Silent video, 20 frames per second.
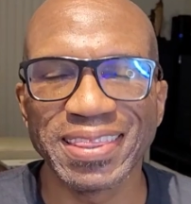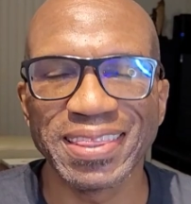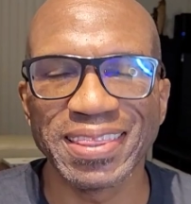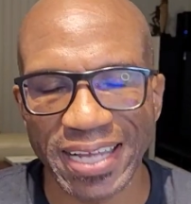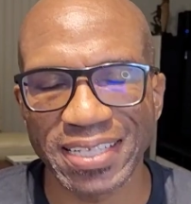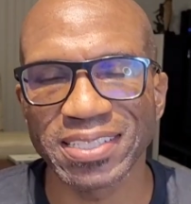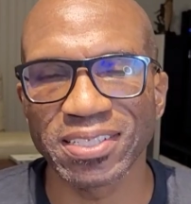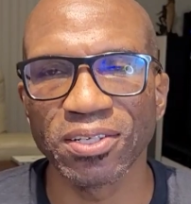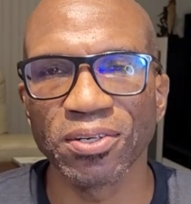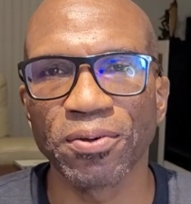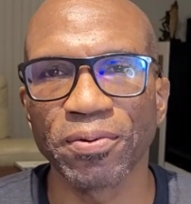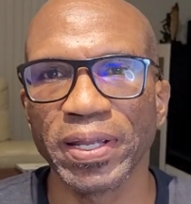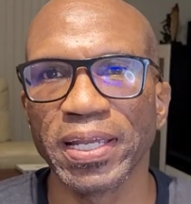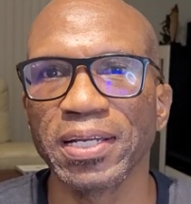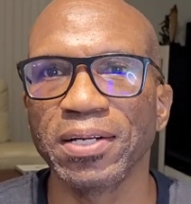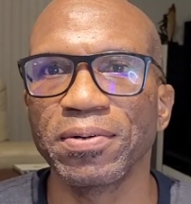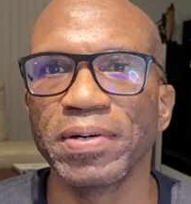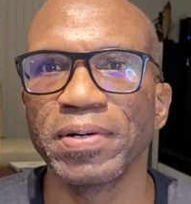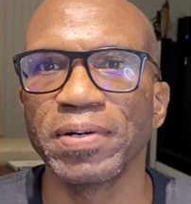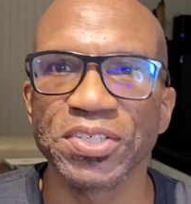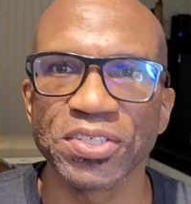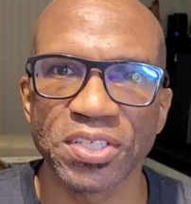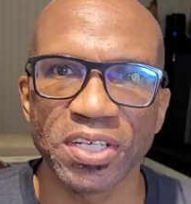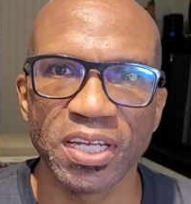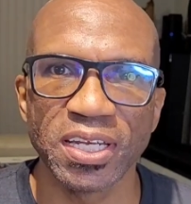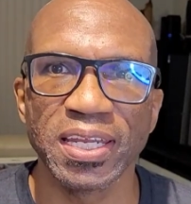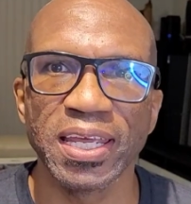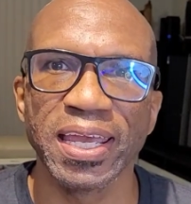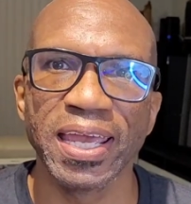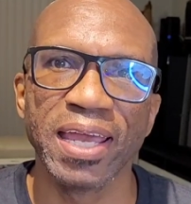That's a great
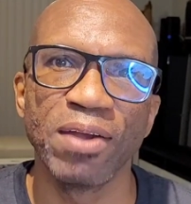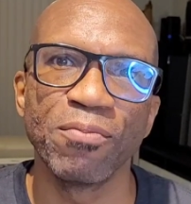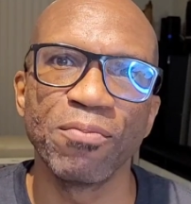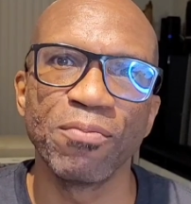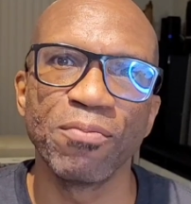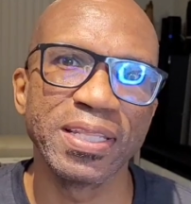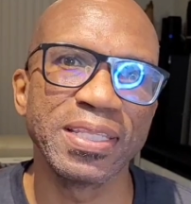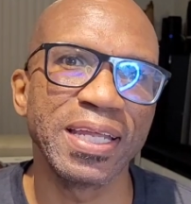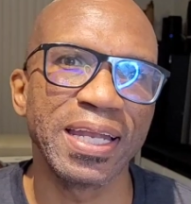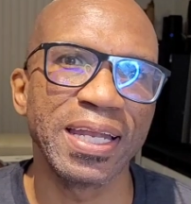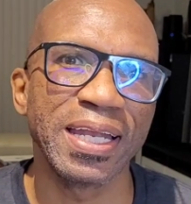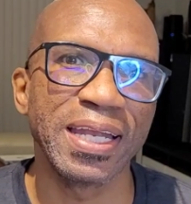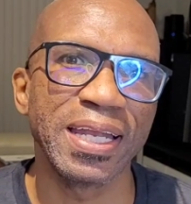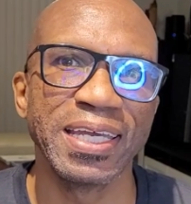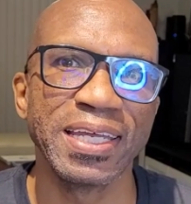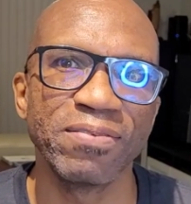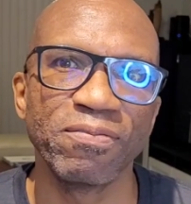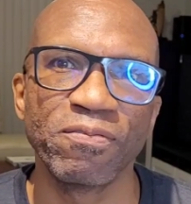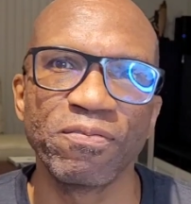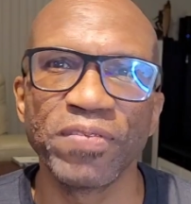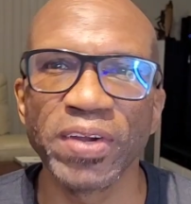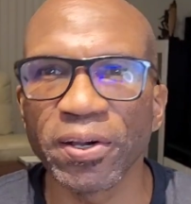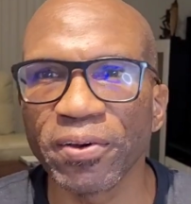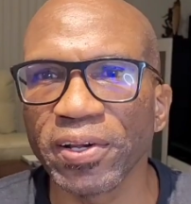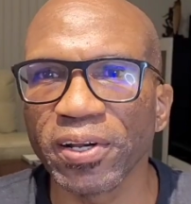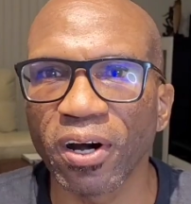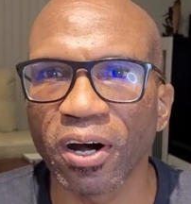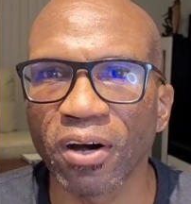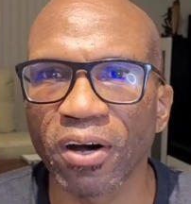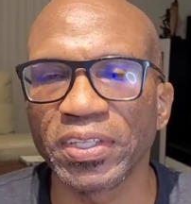question, and one that I get
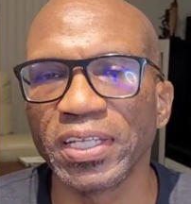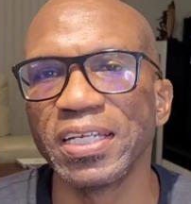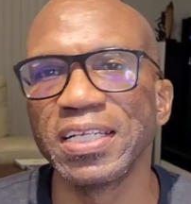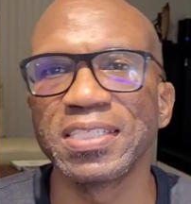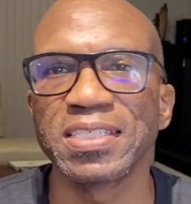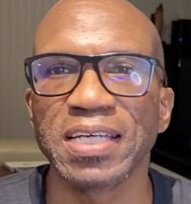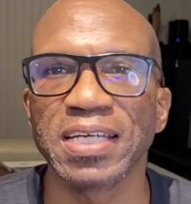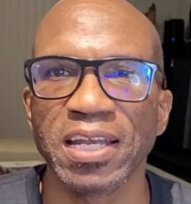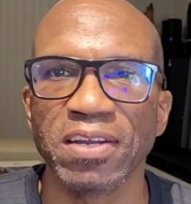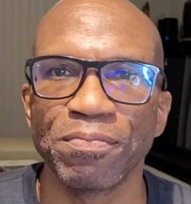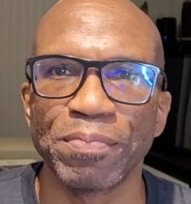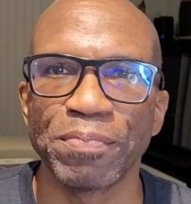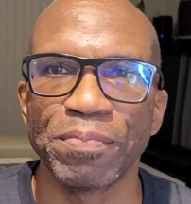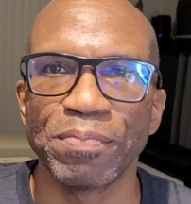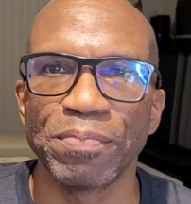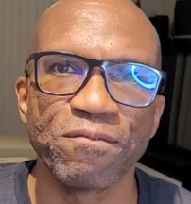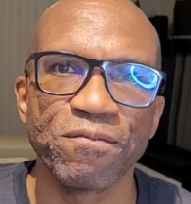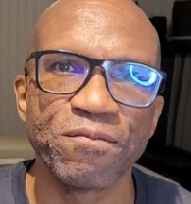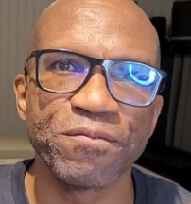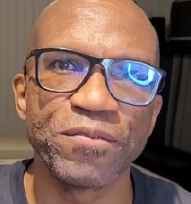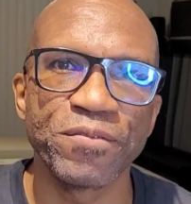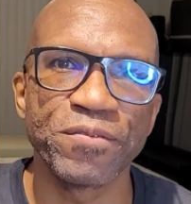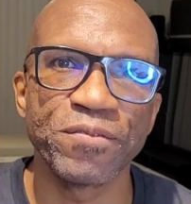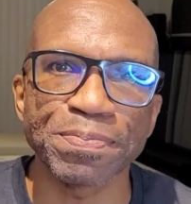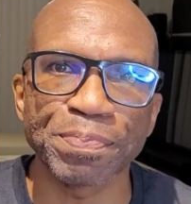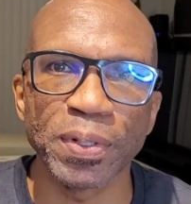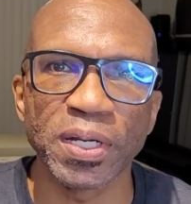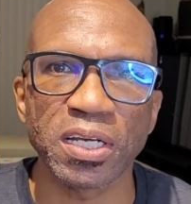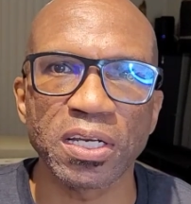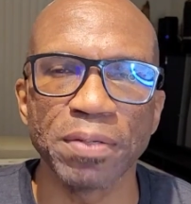very often inside of my
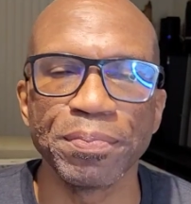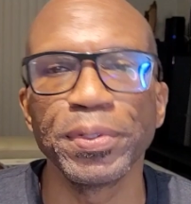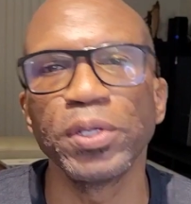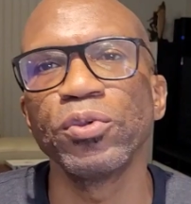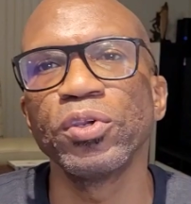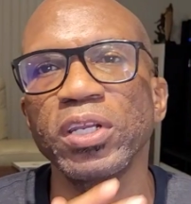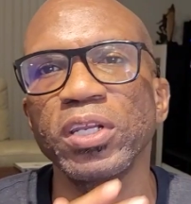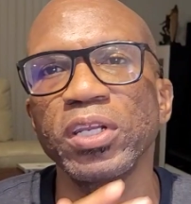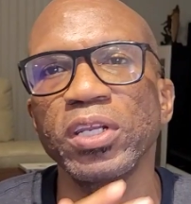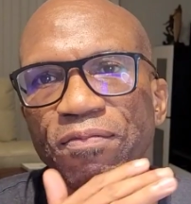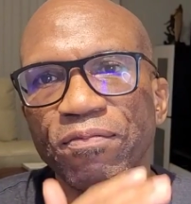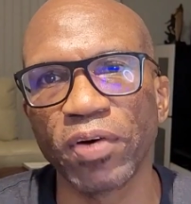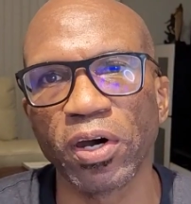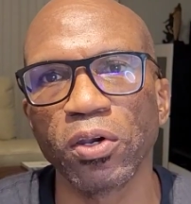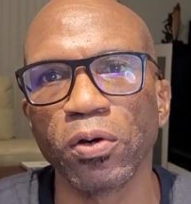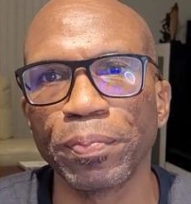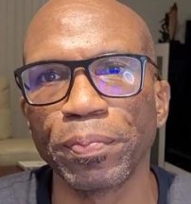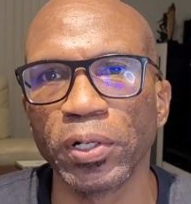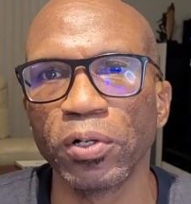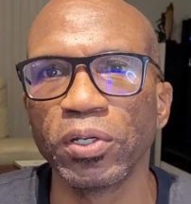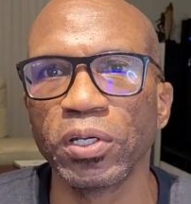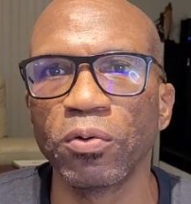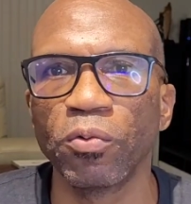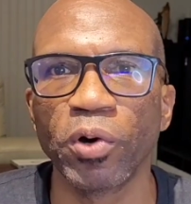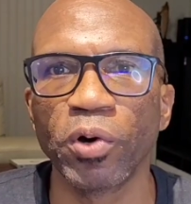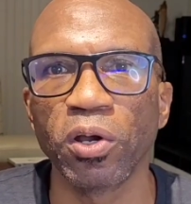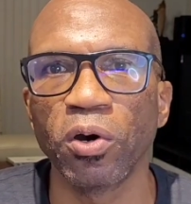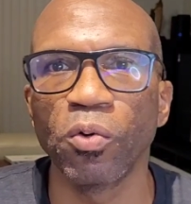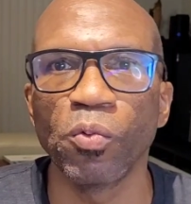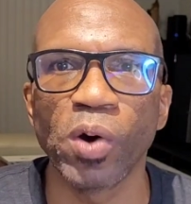Facebook community, Funnel
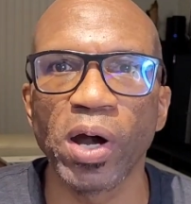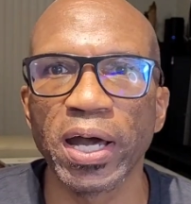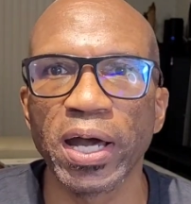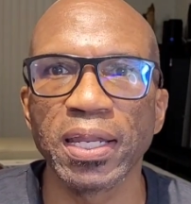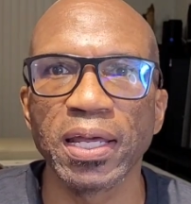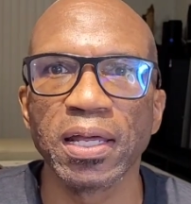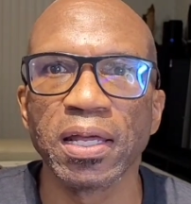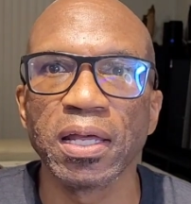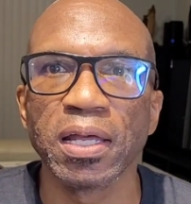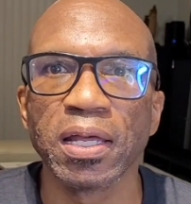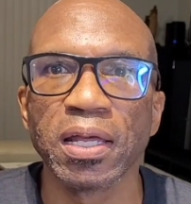Building one oh one,